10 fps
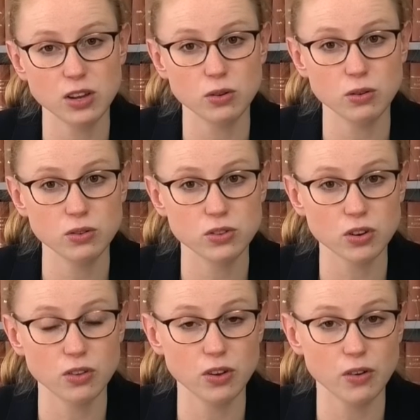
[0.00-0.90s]
Court
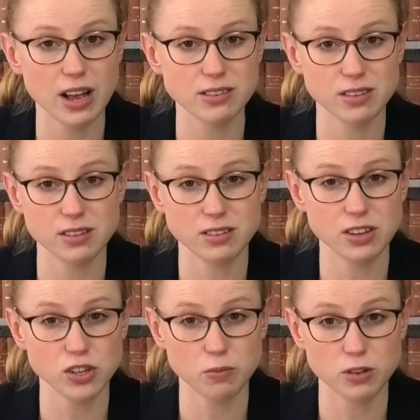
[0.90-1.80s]
on the grounds that the
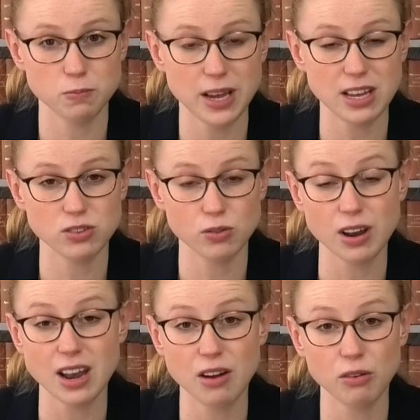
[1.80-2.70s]
decision was based on
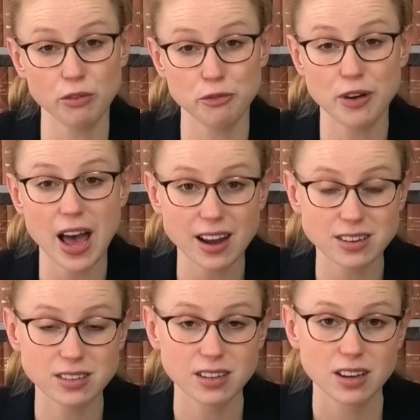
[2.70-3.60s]
an error of
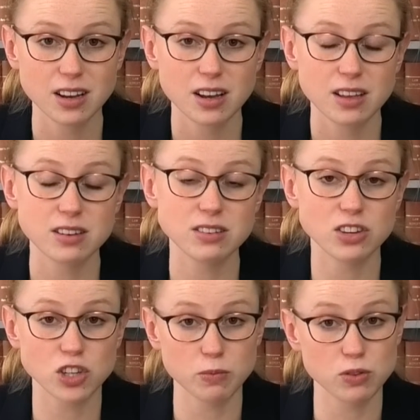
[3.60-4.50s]
fact, the
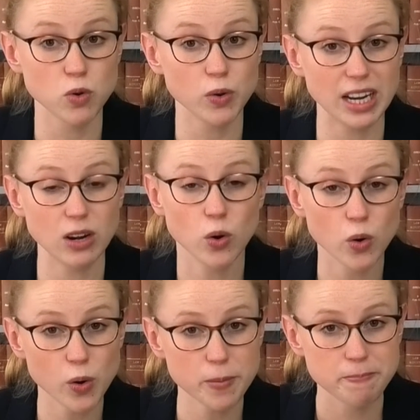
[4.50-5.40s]
decision was wrong in
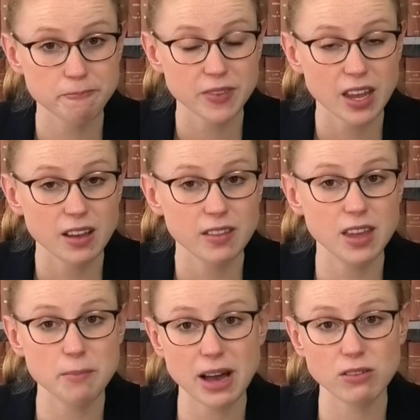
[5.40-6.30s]
law,
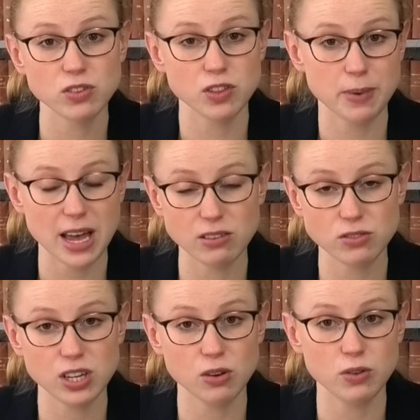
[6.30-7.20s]
the amount of the
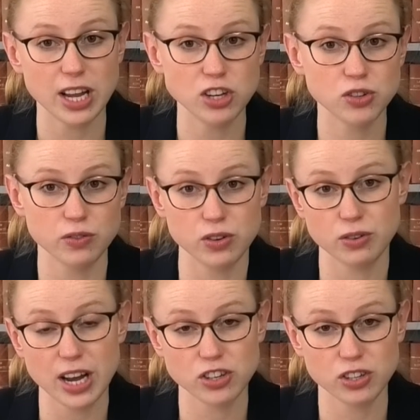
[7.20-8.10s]
penalty or nature of the
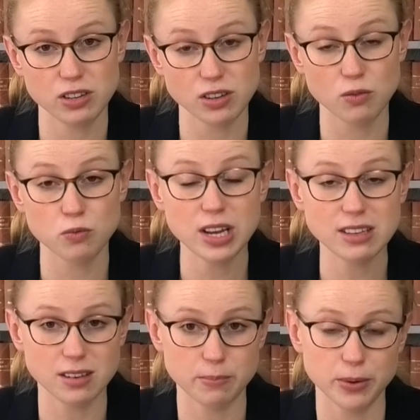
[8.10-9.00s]
direction is
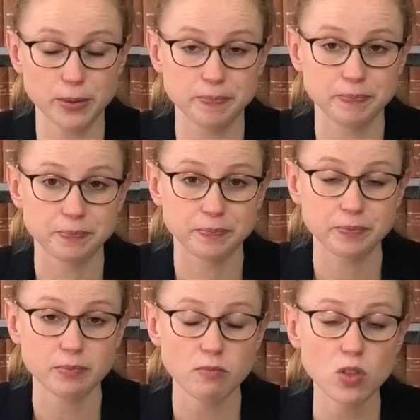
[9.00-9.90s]
unreasonable,
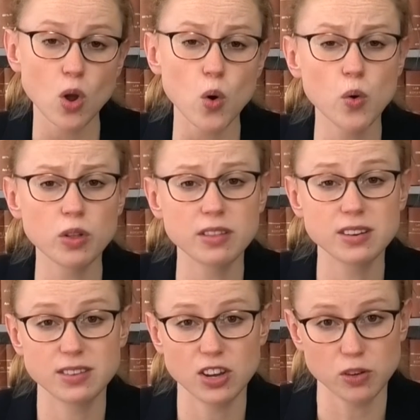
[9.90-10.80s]
or that the
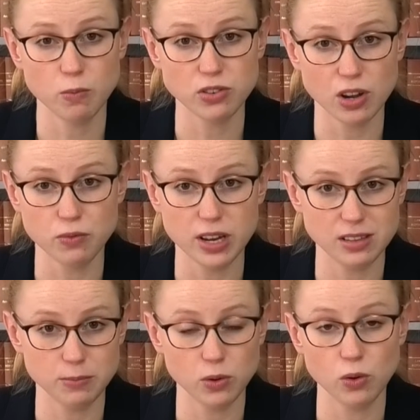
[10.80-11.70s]
decision was
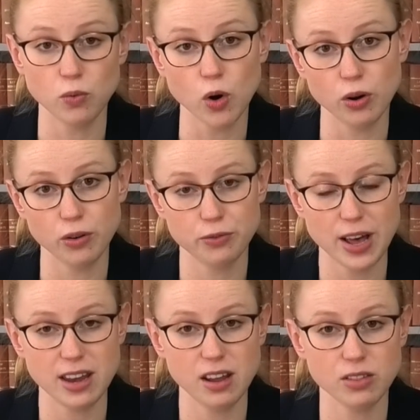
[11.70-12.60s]
unreasonable or wrong for
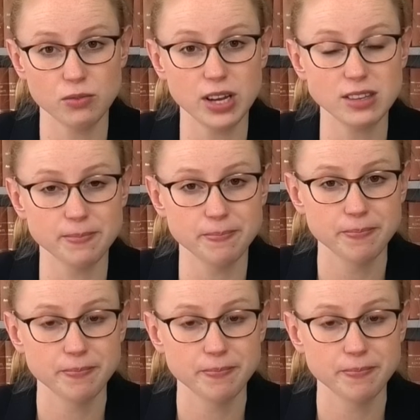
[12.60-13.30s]
any other reason.